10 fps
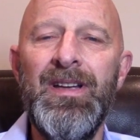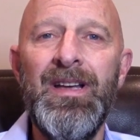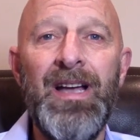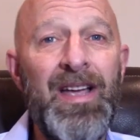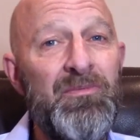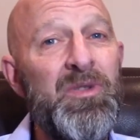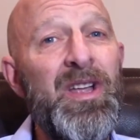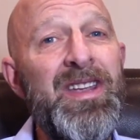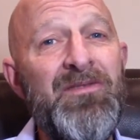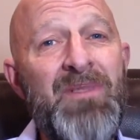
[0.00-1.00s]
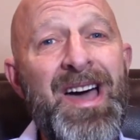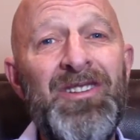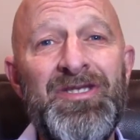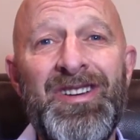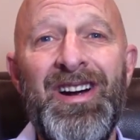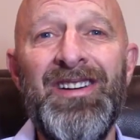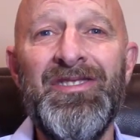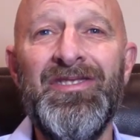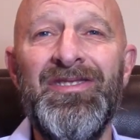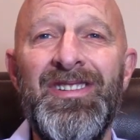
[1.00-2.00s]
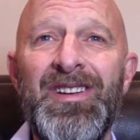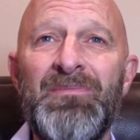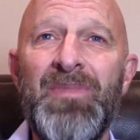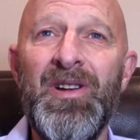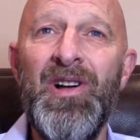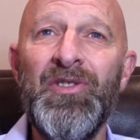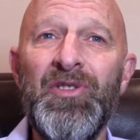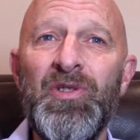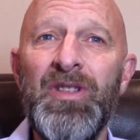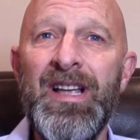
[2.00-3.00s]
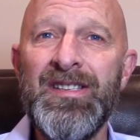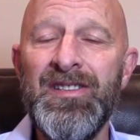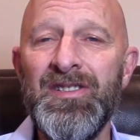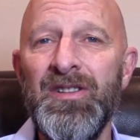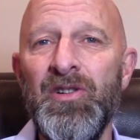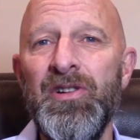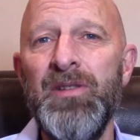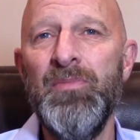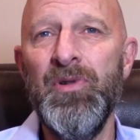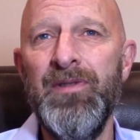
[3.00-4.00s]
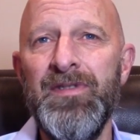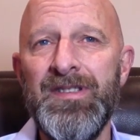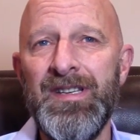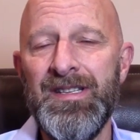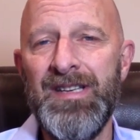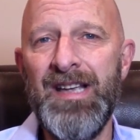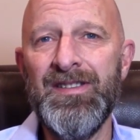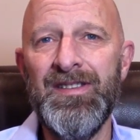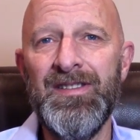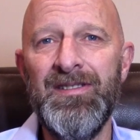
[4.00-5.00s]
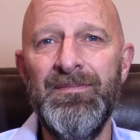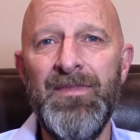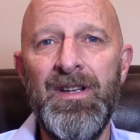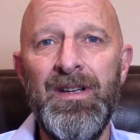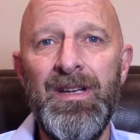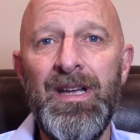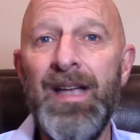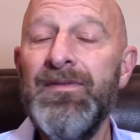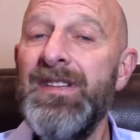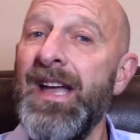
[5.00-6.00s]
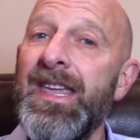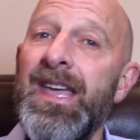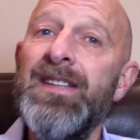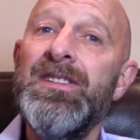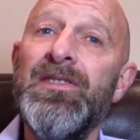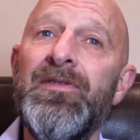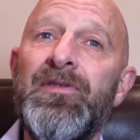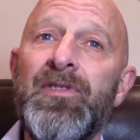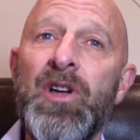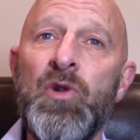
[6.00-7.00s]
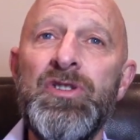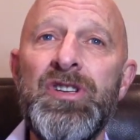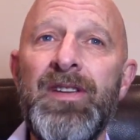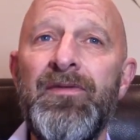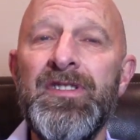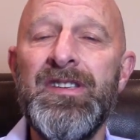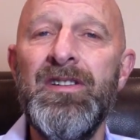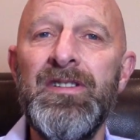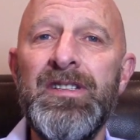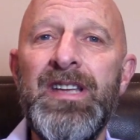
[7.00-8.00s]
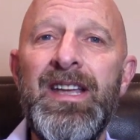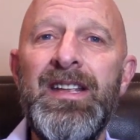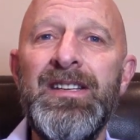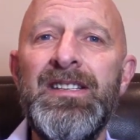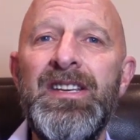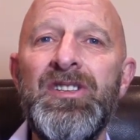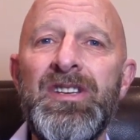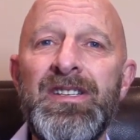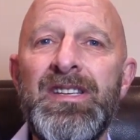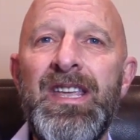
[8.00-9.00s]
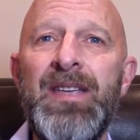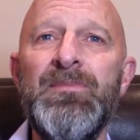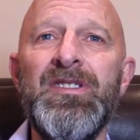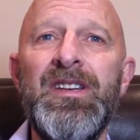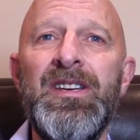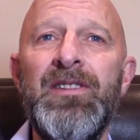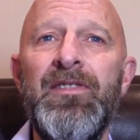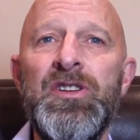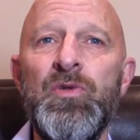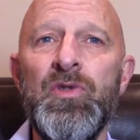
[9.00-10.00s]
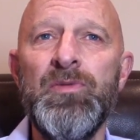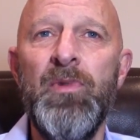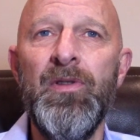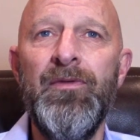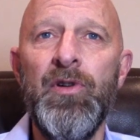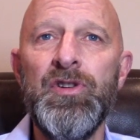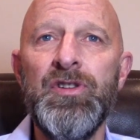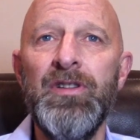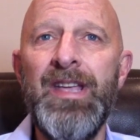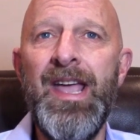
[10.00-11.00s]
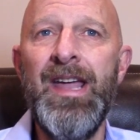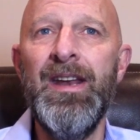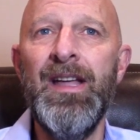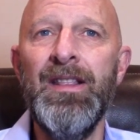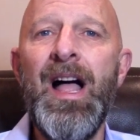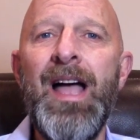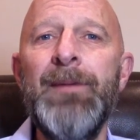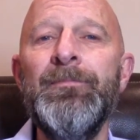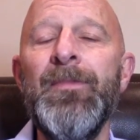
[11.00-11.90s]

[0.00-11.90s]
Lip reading: I have plenty of battle scars, but also lessons learned and proven successes. I have decades of coaching, facilitating, teaching teams and individuals both virtually and online,